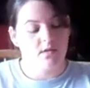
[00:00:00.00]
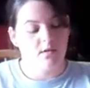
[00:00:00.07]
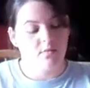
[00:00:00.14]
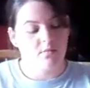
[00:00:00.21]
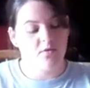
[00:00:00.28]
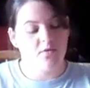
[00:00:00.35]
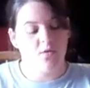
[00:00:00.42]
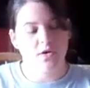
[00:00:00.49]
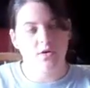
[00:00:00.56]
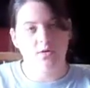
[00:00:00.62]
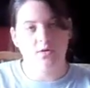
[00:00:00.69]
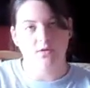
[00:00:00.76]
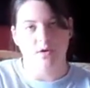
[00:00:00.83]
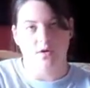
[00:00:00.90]
before you
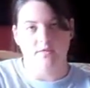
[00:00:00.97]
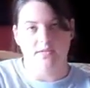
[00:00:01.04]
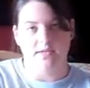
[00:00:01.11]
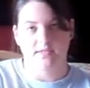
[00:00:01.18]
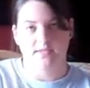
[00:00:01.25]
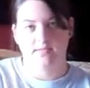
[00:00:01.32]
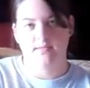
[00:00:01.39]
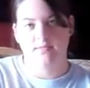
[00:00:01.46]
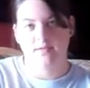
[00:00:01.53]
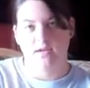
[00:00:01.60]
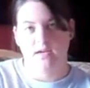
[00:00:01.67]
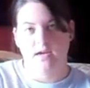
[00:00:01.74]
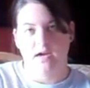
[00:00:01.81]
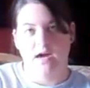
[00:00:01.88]
do all this,
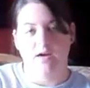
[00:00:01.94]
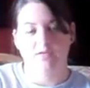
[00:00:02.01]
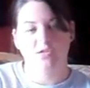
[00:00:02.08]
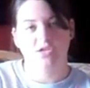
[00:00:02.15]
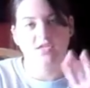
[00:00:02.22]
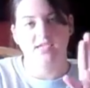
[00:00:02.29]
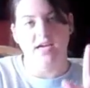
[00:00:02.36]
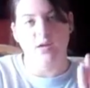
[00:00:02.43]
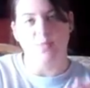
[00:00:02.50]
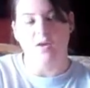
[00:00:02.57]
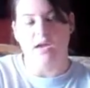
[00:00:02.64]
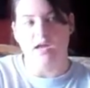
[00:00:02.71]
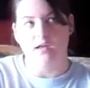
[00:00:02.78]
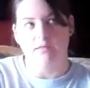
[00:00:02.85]
I want you to take a
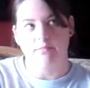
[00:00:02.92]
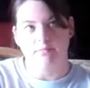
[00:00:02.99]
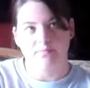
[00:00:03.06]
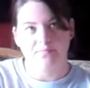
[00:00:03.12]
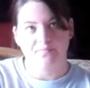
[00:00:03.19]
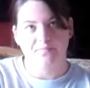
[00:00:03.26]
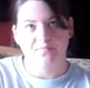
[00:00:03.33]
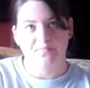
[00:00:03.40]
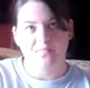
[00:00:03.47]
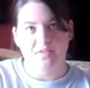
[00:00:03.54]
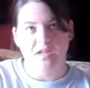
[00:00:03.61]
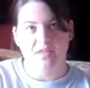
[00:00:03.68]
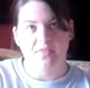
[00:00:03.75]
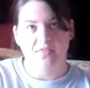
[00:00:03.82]
minute
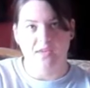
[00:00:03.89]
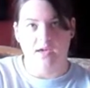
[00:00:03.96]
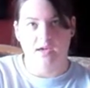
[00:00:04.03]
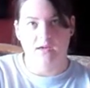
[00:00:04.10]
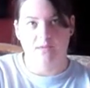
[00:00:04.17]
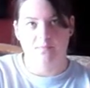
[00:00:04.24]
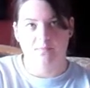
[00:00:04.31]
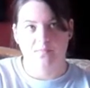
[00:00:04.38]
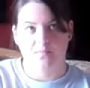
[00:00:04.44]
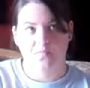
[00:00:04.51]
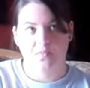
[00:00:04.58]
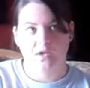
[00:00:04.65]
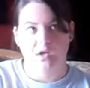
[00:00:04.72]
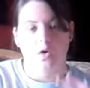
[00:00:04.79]
and think.
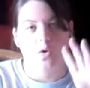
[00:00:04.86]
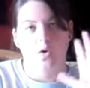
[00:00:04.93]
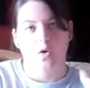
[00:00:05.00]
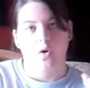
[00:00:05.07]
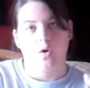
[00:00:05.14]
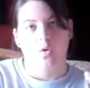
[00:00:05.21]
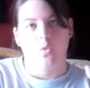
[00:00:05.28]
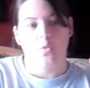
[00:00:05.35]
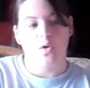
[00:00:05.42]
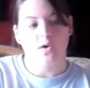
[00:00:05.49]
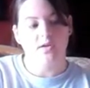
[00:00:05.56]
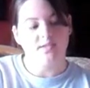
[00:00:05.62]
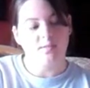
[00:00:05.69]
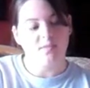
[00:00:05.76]
What
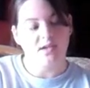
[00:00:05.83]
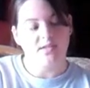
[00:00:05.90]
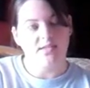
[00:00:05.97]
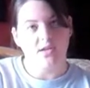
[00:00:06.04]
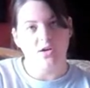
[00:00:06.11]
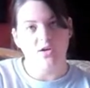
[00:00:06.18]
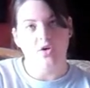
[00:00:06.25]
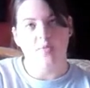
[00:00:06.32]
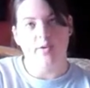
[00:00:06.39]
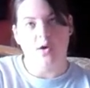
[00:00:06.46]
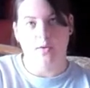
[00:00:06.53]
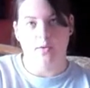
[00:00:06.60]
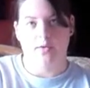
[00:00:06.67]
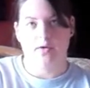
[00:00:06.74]
are some things that you know
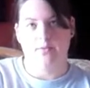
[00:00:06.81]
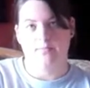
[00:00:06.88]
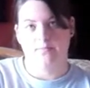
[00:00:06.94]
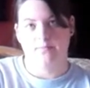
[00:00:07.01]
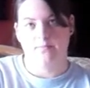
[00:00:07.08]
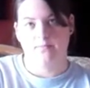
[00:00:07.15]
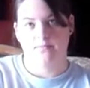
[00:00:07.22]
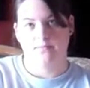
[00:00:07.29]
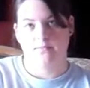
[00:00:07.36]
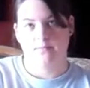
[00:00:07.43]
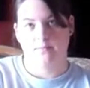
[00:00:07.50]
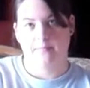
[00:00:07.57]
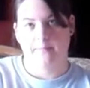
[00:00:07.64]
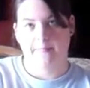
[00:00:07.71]
about oil?
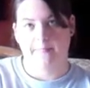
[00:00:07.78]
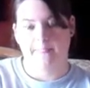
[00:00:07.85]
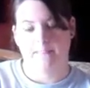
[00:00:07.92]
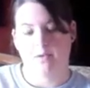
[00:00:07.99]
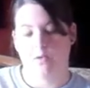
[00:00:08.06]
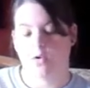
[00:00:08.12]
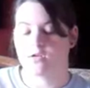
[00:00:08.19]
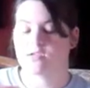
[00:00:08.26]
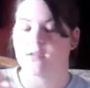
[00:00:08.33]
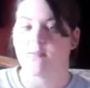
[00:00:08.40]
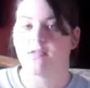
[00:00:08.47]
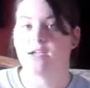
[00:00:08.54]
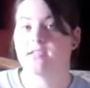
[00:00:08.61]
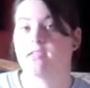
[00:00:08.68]
What are some
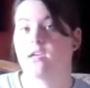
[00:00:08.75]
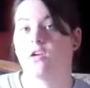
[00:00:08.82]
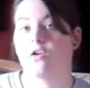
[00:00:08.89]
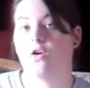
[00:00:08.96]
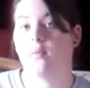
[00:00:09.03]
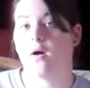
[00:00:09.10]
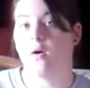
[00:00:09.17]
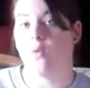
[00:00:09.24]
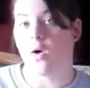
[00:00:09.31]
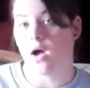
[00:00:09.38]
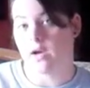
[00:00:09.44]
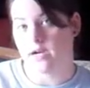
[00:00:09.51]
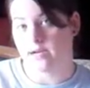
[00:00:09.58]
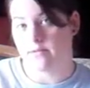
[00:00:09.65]
things that you know about
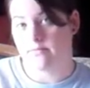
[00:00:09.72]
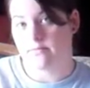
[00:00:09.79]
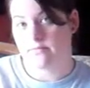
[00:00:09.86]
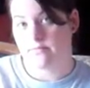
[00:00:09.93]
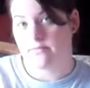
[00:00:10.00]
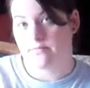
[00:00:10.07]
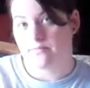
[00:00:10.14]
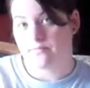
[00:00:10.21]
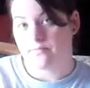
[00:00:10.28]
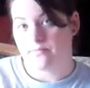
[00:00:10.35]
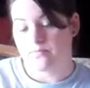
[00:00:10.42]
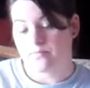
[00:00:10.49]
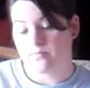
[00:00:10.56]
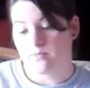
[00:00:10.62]
water?
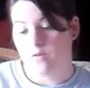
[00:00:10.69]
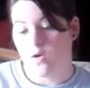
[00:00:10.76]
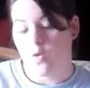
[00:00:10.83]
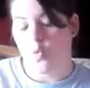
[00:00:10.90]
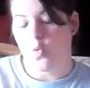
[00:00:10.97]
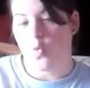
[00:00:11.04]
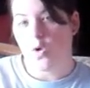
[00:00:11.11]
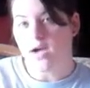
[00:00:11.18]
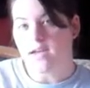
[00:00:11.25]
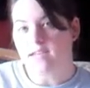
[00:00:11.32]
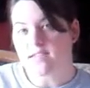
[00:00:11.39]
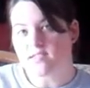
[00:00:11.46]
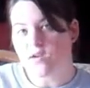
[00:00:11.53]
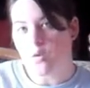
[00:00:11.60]
What
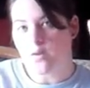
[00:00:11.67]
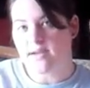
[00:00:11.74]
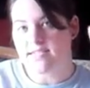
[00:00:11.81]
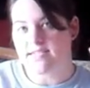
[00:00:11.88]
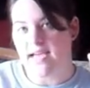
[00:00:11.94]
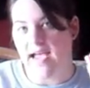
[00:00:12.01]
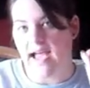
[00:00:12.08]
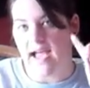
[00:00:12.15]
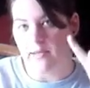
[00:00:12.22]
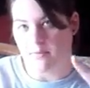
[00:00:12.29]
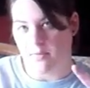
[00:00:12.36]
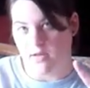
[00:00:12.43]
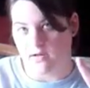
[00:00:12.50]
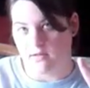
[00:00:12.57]
is going to
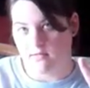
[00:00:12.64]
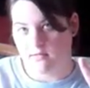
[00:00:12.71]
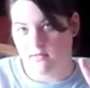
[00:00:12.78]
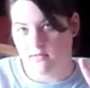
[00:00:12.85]
happen